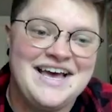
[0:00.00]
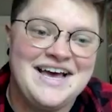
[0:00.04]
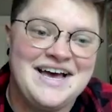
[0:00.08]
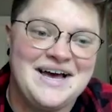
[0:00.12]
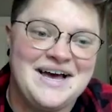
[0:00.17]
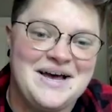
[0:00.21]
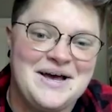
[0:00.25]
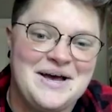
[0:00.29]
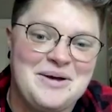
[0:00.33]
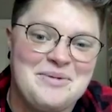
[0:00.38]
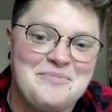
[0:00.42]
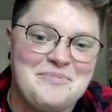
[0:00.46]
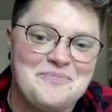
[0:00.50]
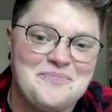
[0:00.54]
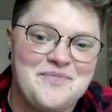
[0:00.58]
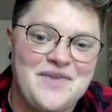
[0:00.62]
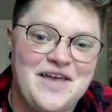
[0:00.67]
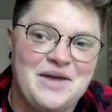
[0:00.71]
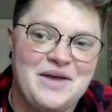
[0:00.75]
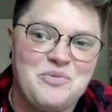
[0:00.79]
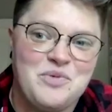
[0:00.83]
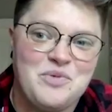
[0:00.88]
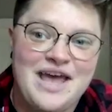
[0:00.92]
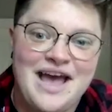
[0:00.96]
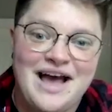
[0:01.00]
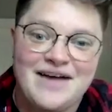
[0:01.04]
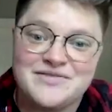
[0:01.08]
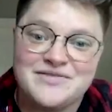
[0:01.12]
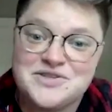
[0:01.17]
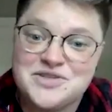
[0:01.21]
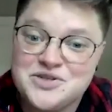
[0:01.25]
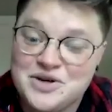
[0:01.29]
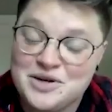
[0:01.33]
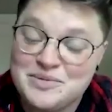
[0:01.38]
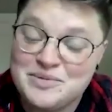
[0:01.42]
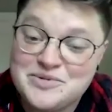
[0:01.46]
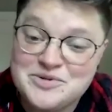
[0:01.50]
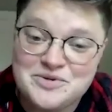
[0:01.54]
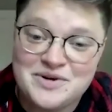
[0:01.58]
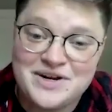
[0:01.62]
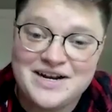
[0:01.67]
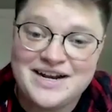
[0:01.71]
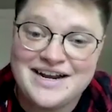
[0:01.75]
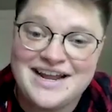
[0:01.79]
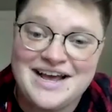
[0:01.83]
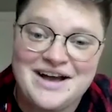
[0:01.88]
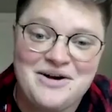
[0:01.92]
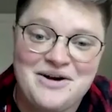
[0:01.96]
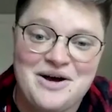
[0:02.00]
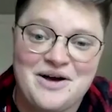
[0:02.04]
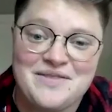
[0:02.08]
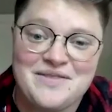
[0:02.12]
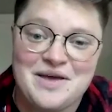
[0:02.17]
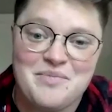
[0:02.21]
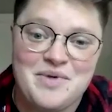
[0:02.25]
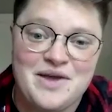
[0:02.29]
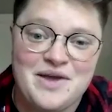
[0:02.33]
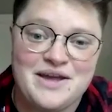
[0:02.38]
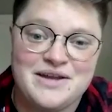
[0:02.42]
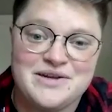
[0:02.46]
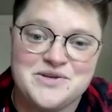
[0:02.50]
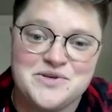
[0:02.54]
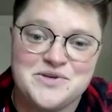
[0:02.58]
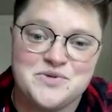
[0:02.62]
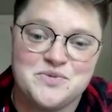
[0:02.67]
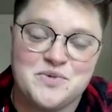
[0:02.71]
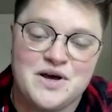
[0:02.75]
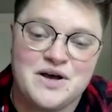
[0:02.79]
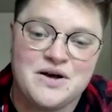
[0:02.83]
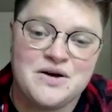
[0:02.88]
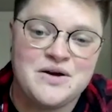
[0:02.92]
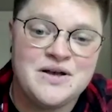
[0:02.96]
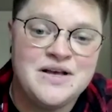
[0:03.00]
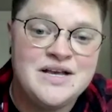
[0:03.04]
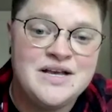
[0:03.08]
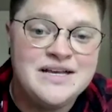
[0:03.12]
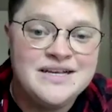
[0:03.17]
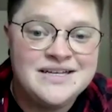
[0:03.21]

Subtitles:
And we have scripts written out on that page as well.